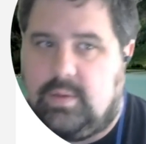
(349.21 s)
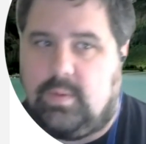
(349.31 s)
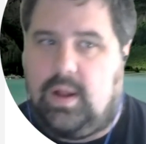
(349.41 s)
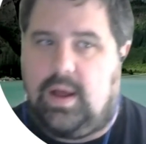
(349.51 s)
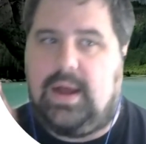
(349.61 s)

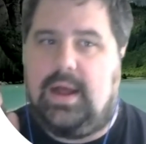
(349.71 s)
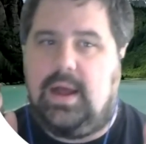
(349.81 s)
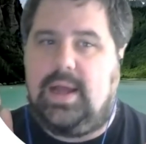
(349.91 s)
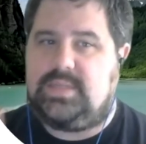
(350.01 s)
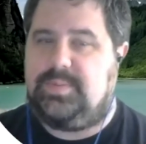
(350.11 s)
Well,
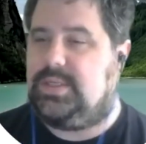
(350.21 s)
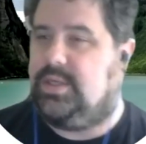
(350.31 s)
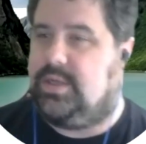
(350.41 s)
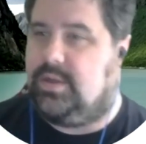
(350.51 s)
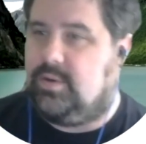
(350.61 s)

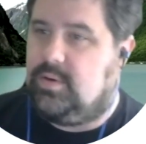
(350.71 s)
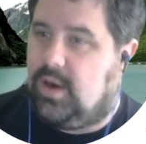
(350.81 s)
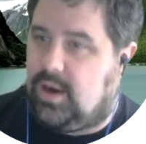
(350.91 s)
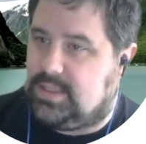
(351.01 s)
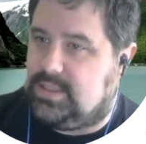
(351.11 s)
SBT new,
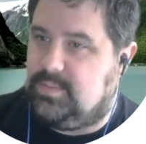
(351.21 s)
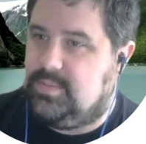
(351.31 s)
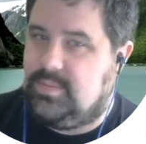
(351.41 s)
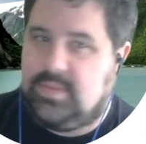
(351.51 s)
awesome.